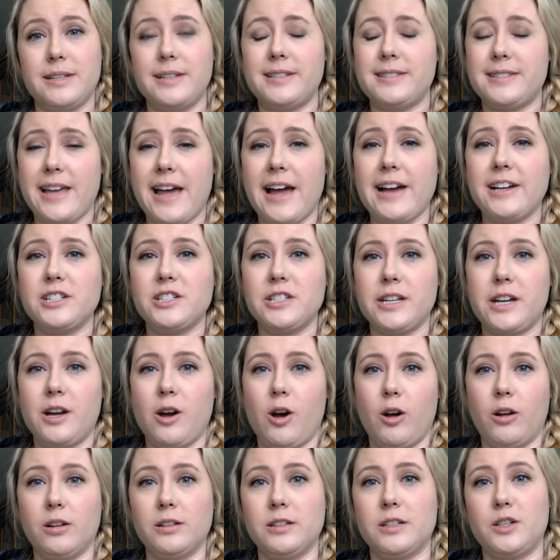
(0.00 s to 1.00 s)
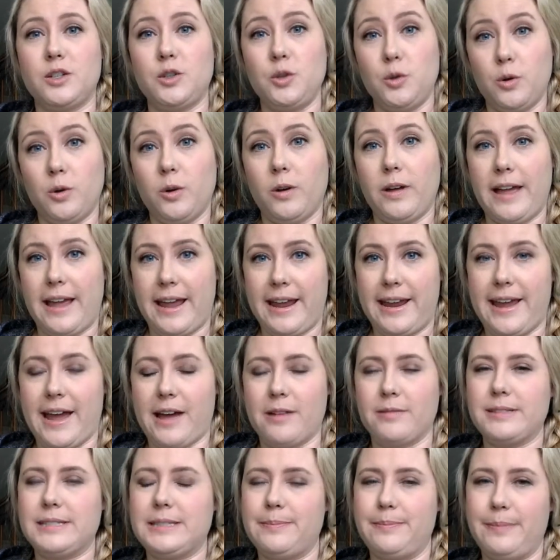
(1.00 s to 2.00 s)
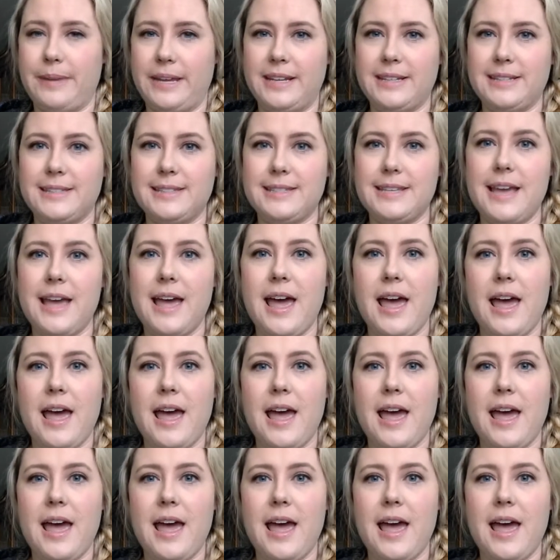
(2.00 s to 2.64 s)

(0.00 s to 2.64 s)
It's actually called Google Hangouts Meets.